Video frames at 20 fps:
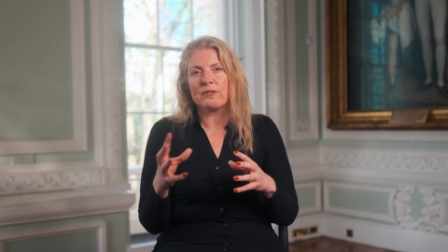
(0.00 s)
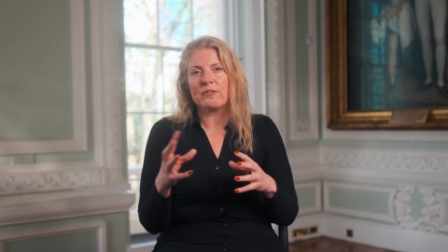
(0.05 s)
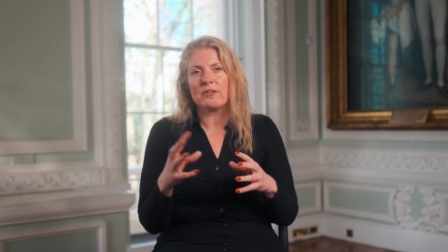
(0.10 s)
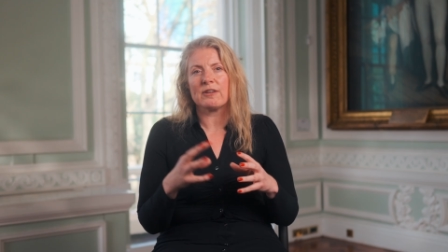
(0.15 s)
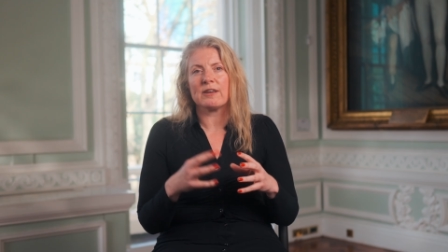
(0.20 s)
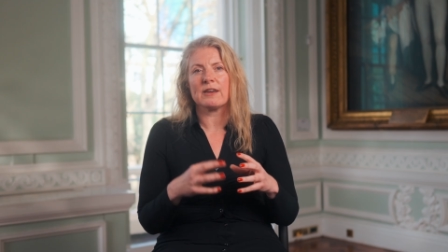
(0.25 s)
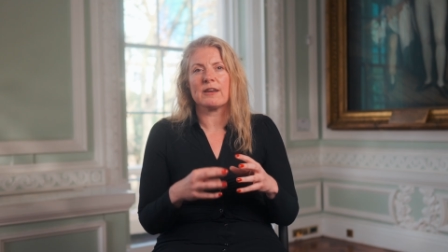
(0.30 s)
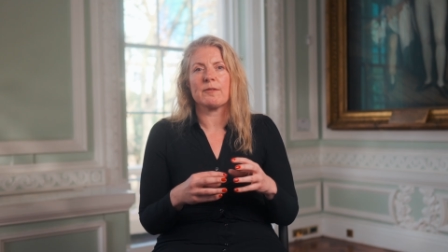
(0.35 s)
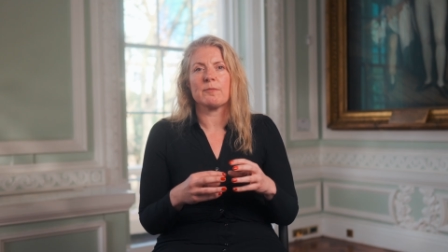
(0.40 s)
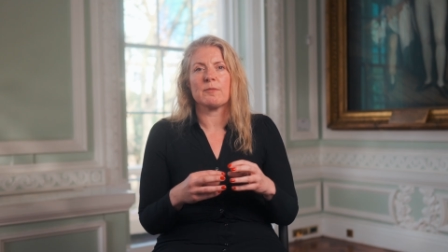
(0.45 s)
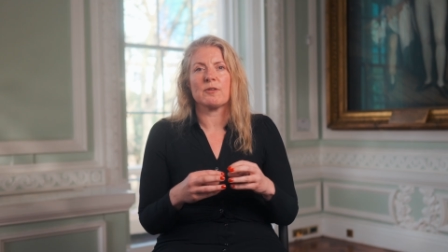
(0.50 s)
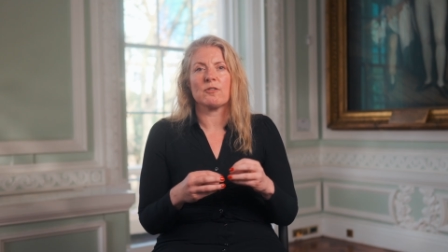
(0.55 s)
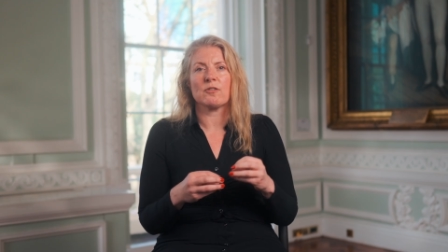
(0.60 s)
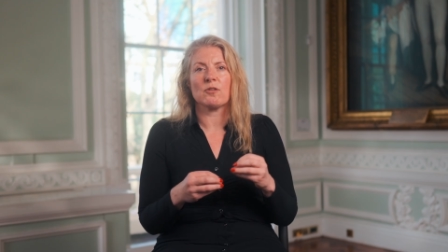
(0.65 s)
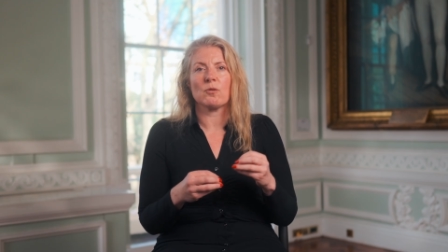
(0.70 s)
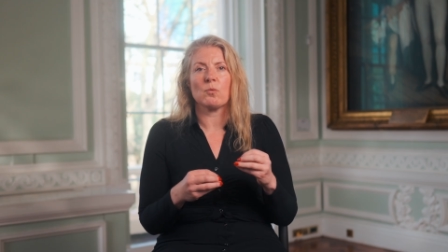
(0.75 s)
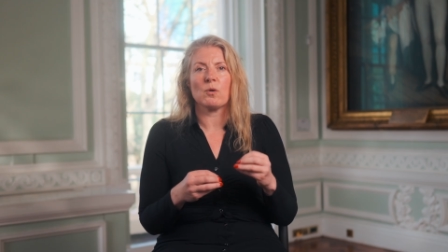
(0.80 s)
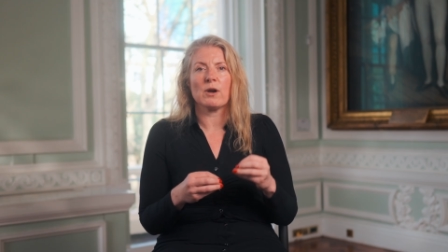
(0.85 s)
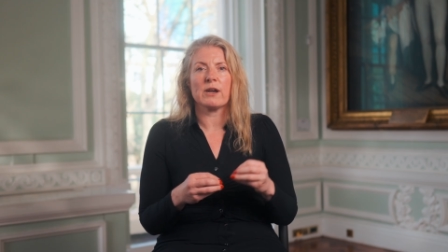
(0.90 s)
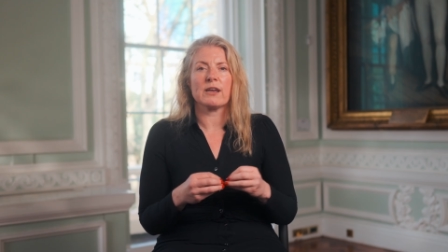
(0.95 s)
city governments
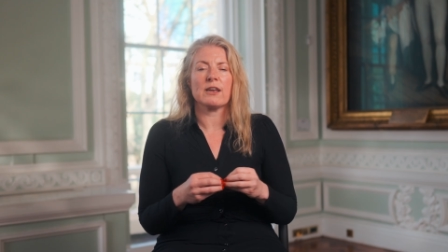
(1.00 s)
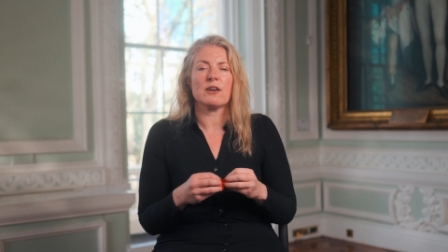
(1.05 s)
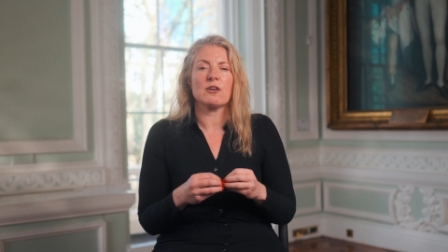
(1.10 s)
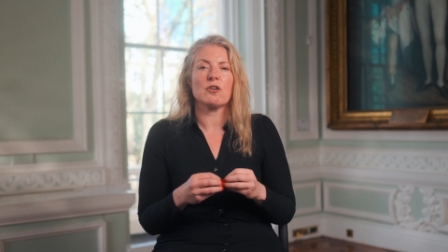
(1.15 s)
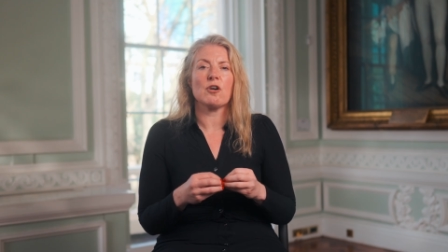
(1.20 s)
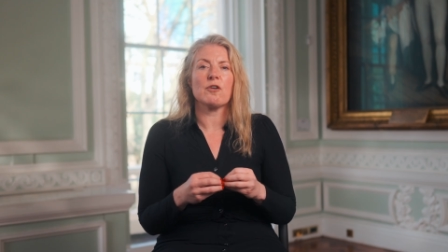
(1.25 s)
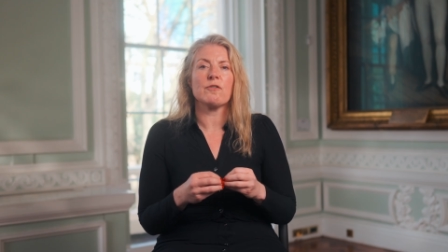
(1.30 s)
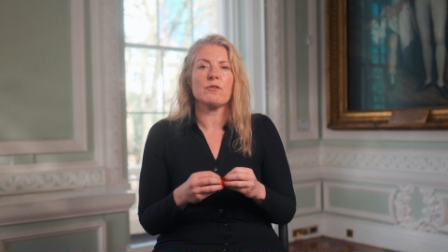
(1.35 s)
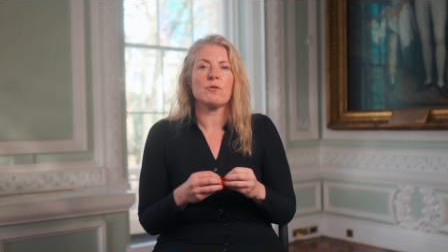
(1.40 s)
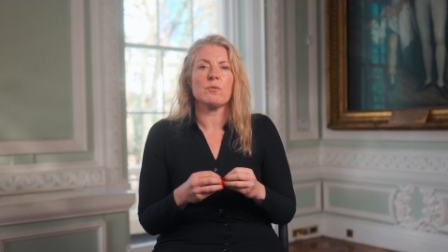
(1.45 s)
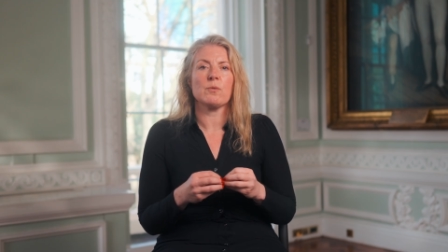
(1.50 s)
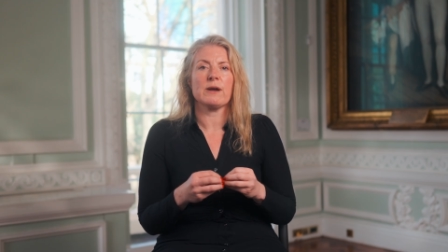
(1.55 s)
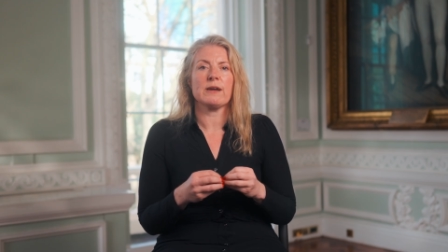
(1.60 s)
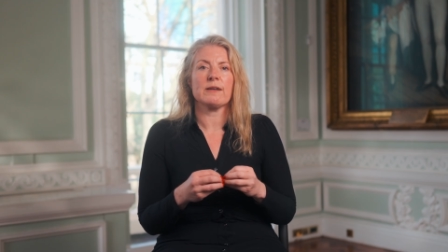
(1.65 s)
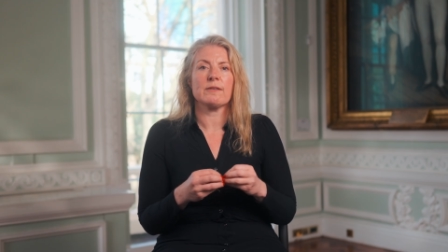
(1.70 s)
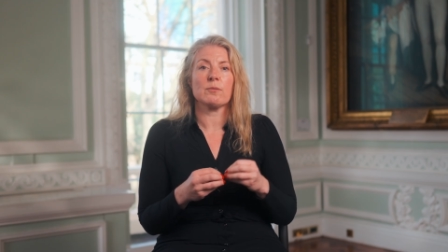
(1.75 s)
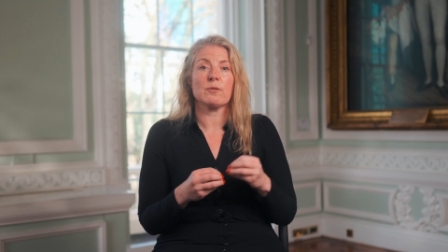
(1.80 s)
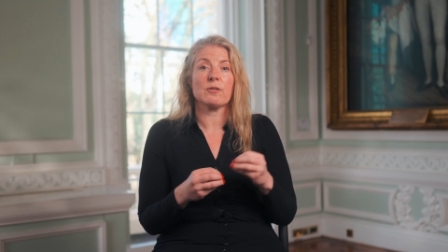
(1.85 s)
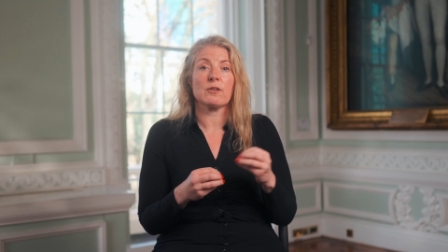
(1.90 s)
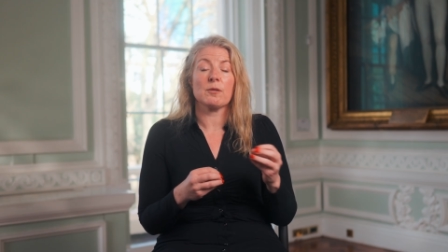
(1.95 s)
to work in novel
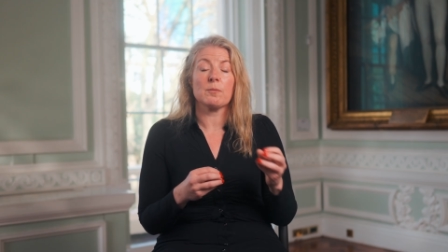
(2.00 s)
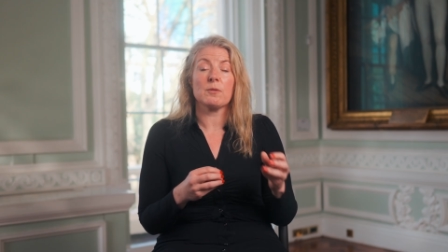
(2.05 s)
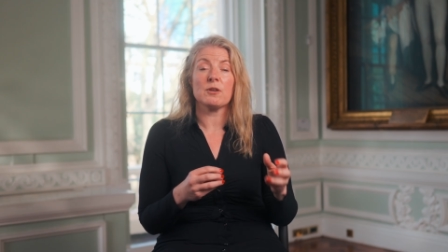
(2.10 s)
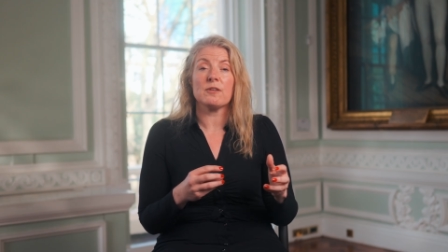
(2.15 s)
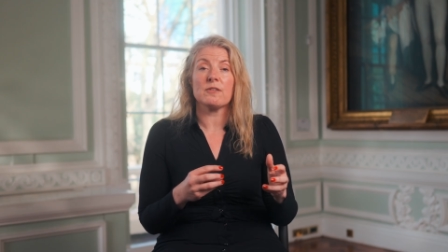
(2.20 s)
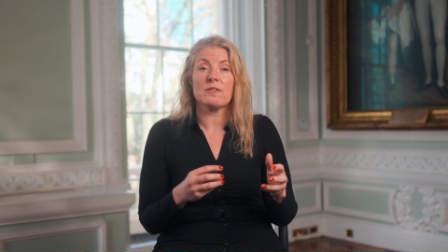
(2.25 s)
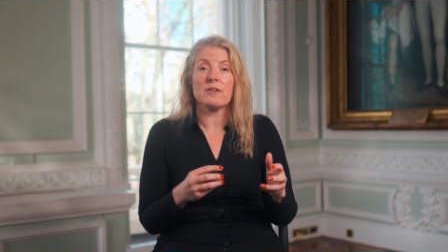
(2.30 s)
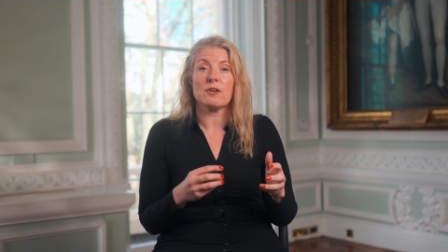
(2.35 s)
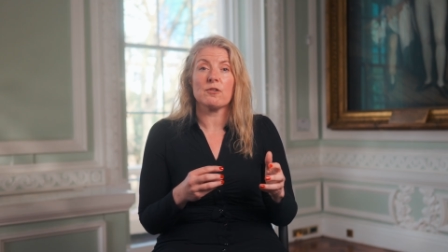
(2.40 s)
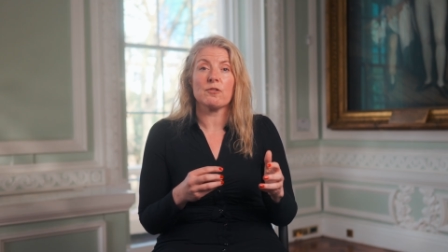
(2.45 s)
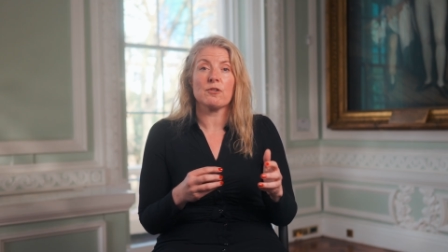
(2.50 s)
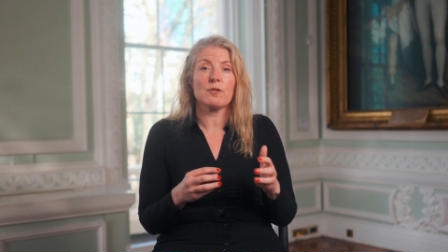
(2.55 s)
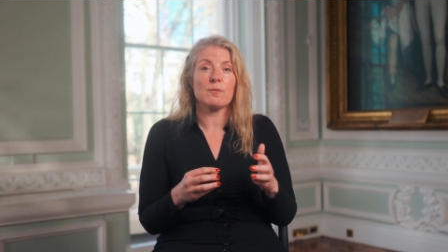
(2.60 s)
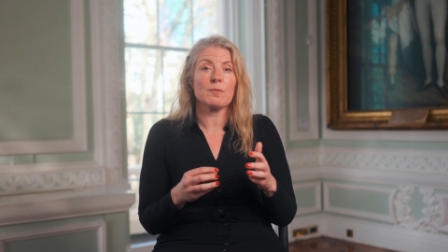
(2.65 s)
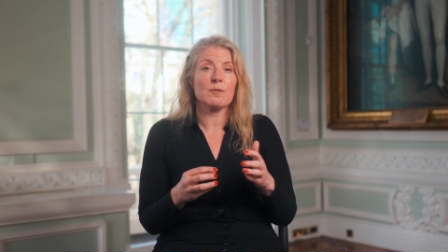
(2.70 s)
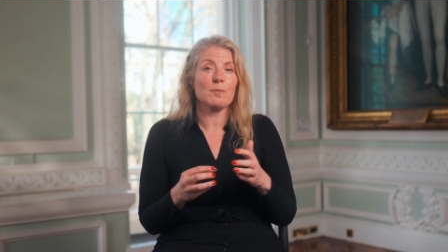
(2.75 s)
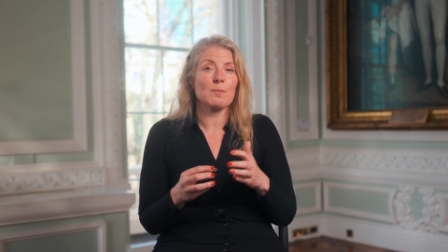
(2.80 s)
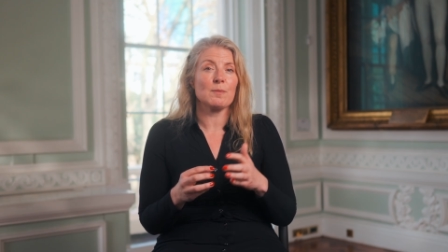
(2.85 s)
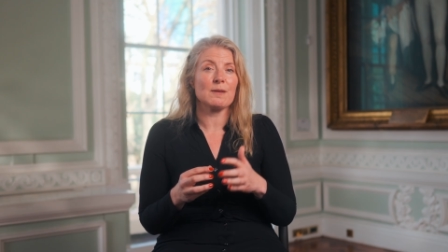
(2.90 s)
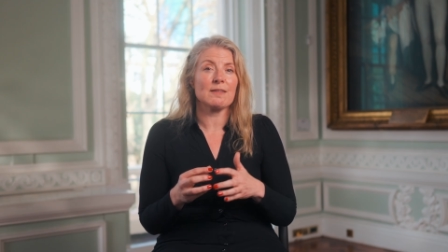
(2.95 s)
ways with community
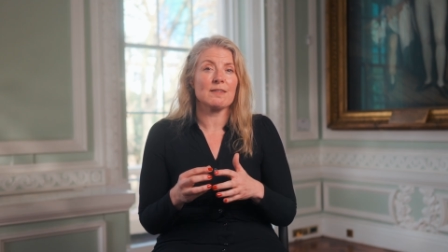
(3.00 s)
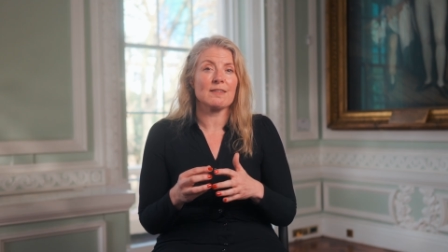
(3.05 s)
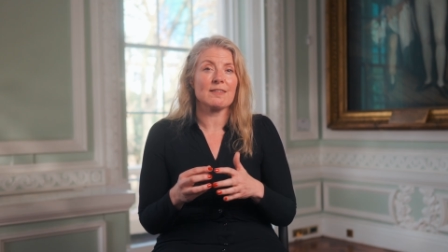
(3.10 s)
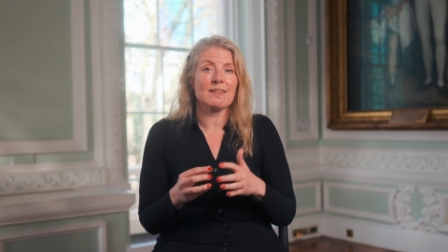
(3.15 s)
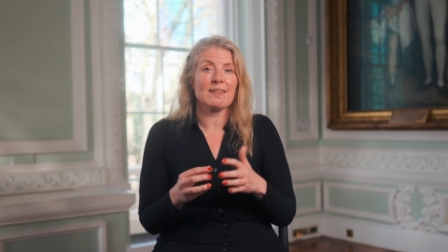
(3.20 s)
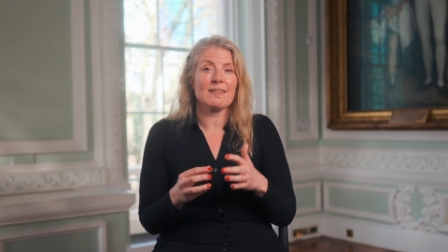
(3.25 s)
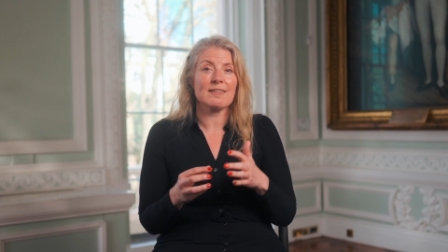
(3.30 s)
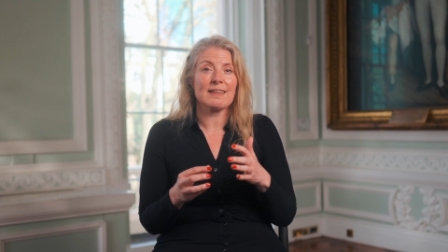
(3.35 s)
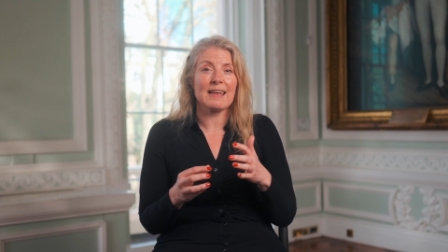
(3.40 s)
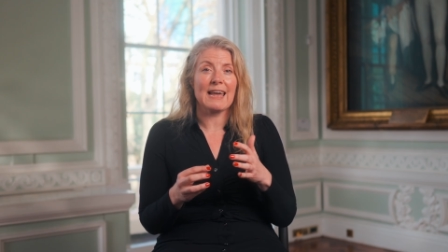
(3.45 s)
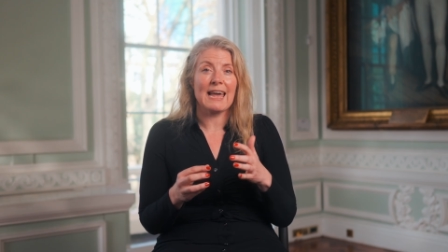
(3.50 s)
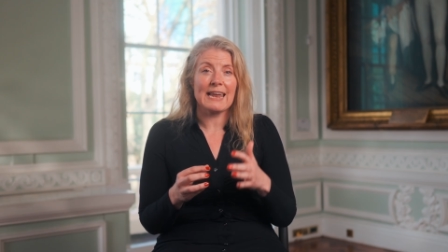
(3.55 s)
groups, businesses,